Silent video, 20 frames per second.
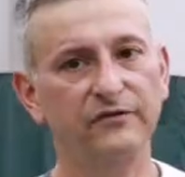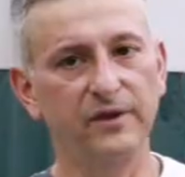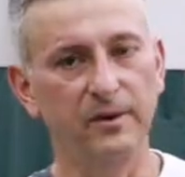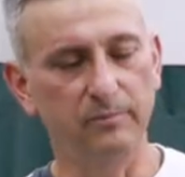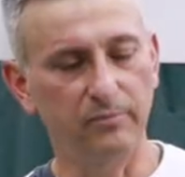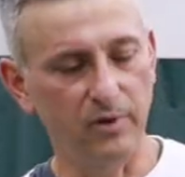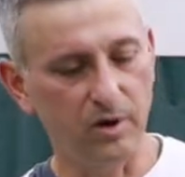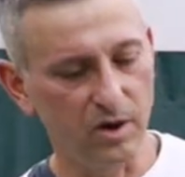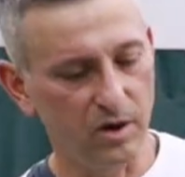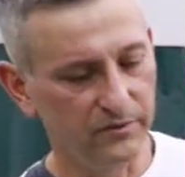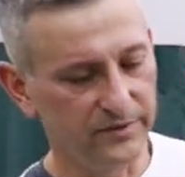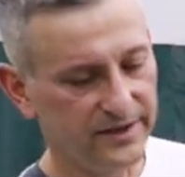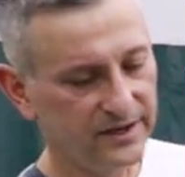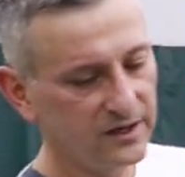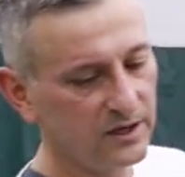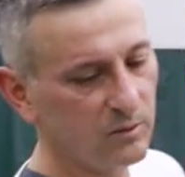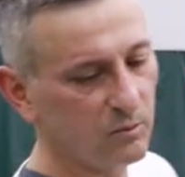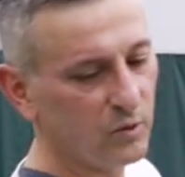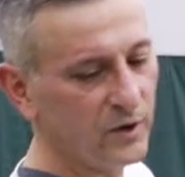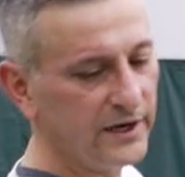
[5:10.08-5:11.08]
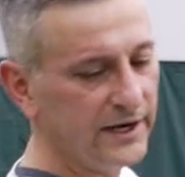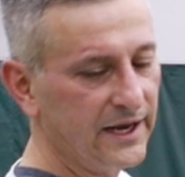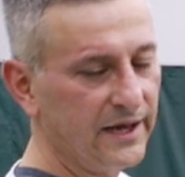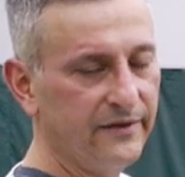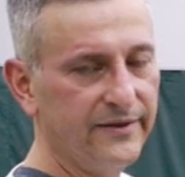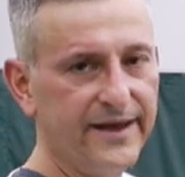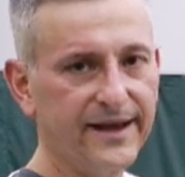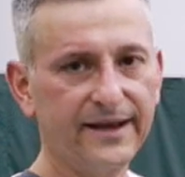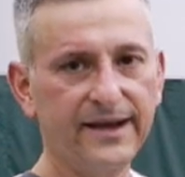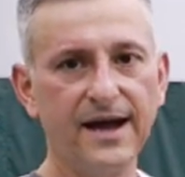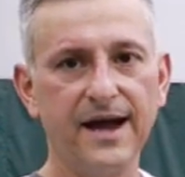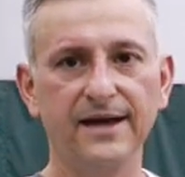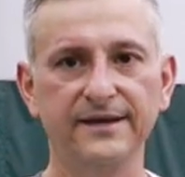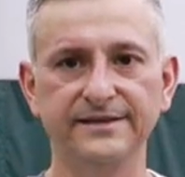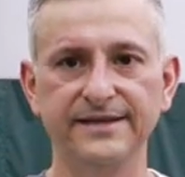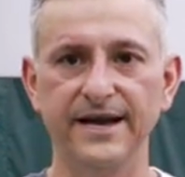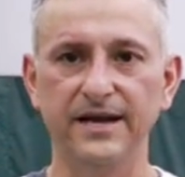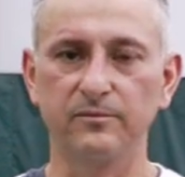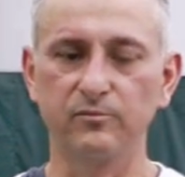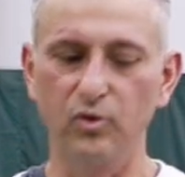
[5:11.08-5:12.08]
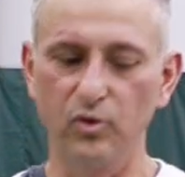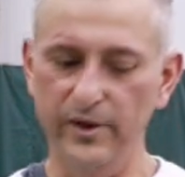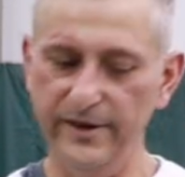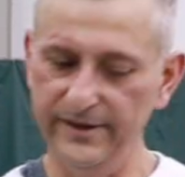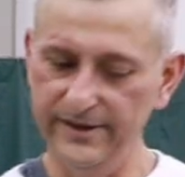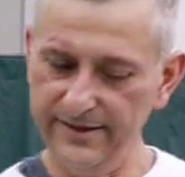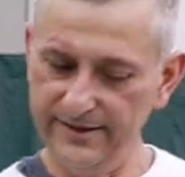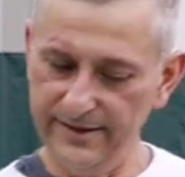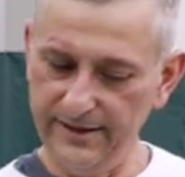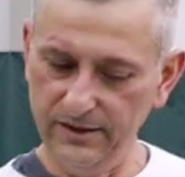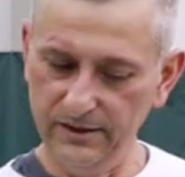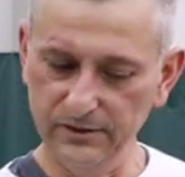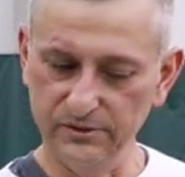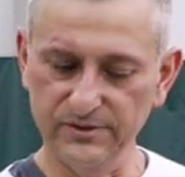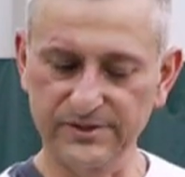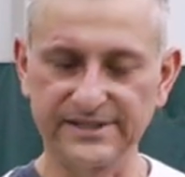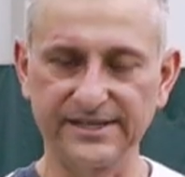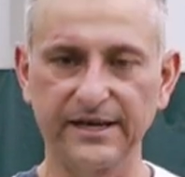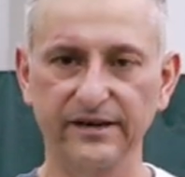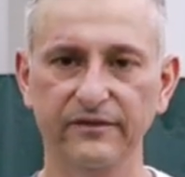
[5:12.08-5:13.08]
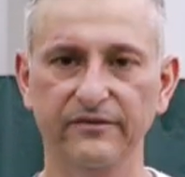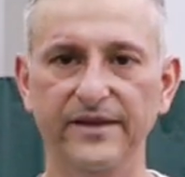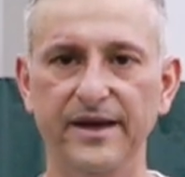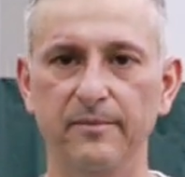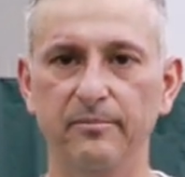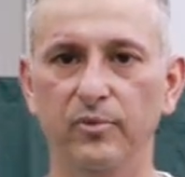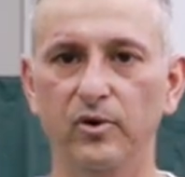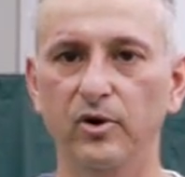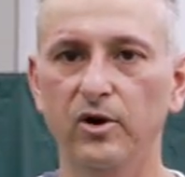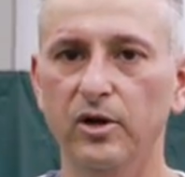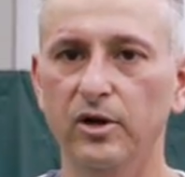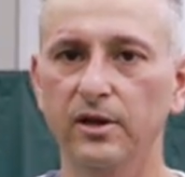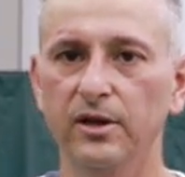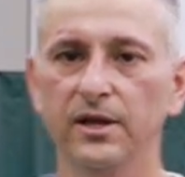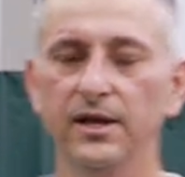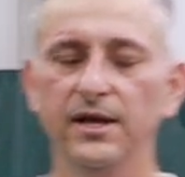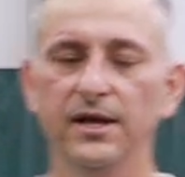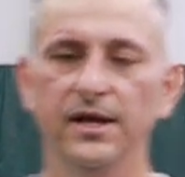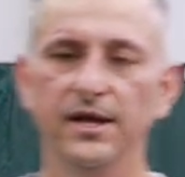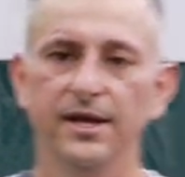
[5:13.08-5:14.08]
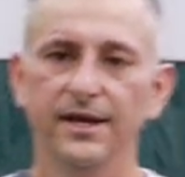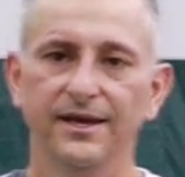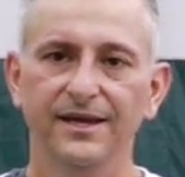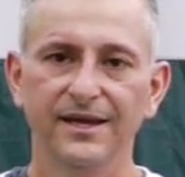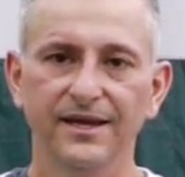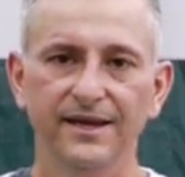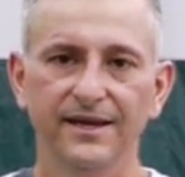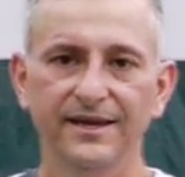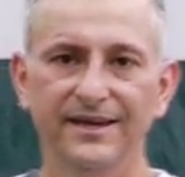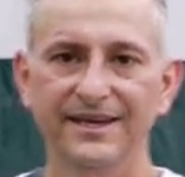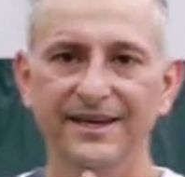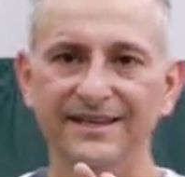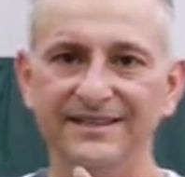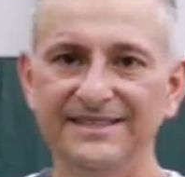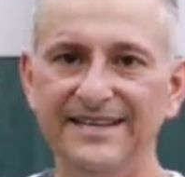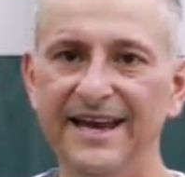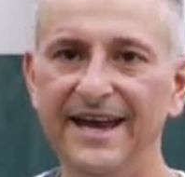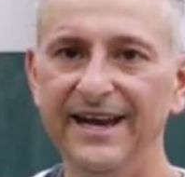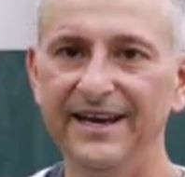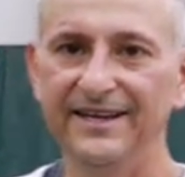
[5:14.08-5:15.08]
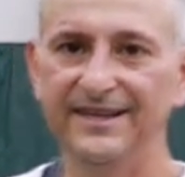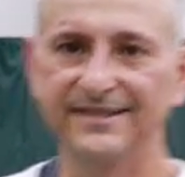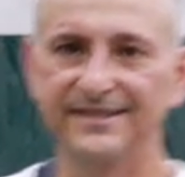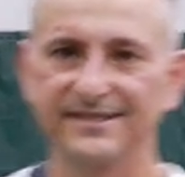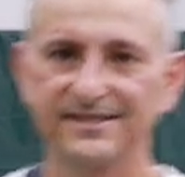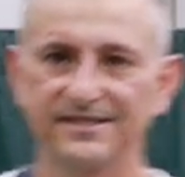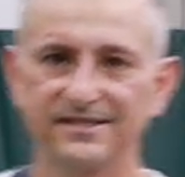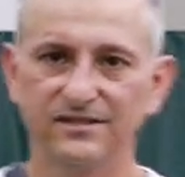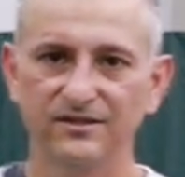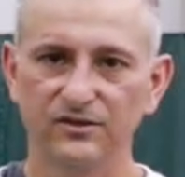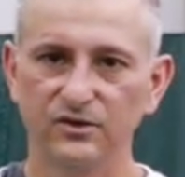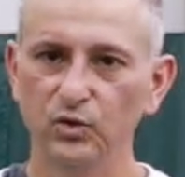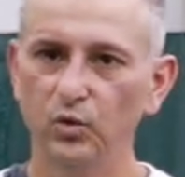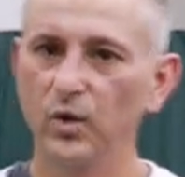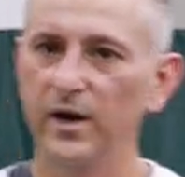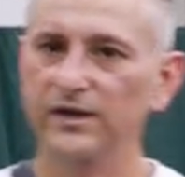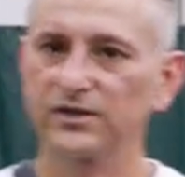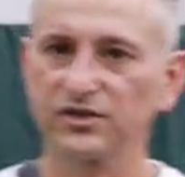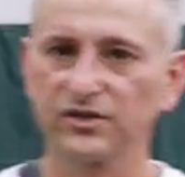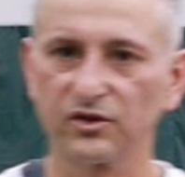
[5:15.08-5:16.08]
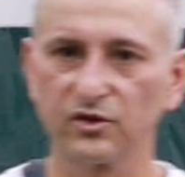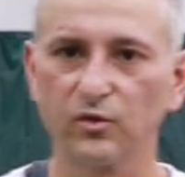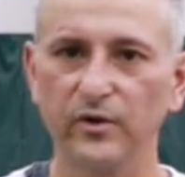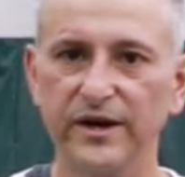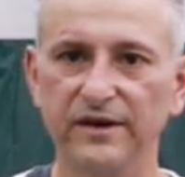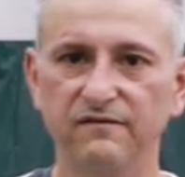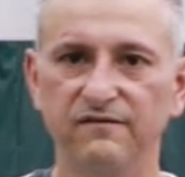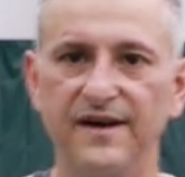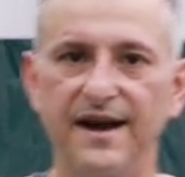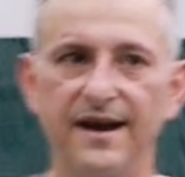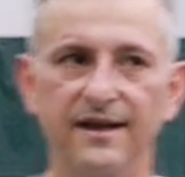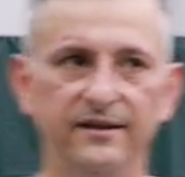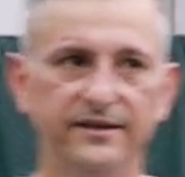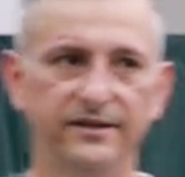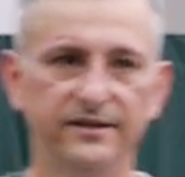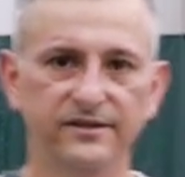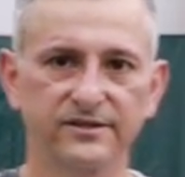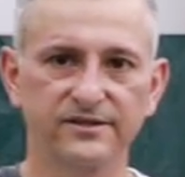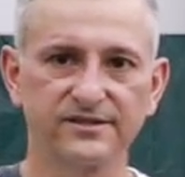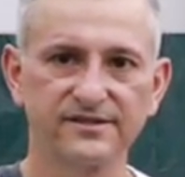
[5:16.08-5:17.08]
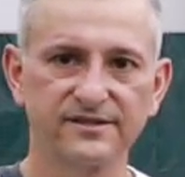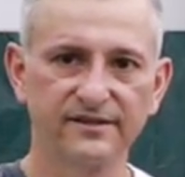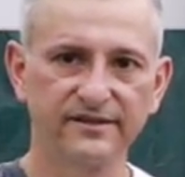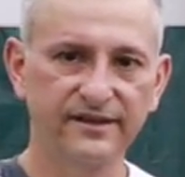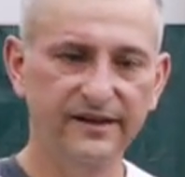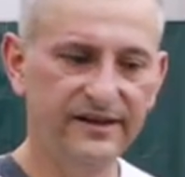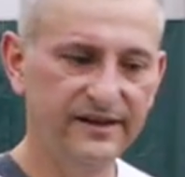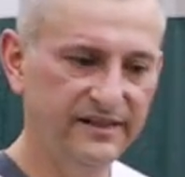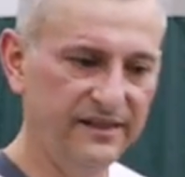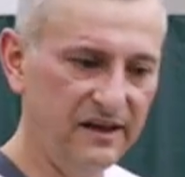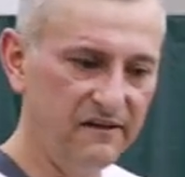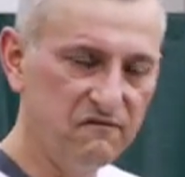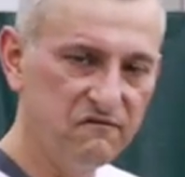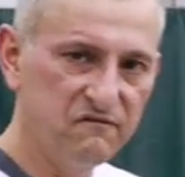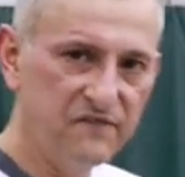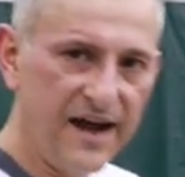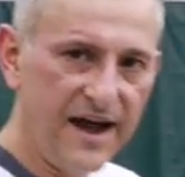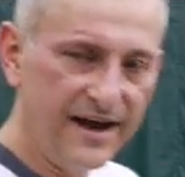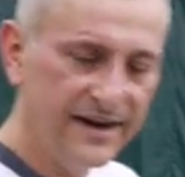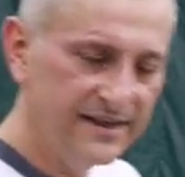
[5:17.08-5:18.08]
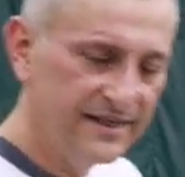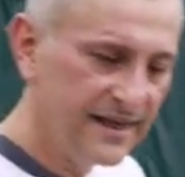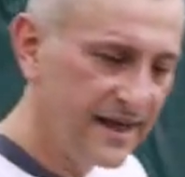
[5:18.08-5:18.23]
that ball and they come right out of that contact point and they lose sight of that ball. In tennis, you watch the great volleyers, they find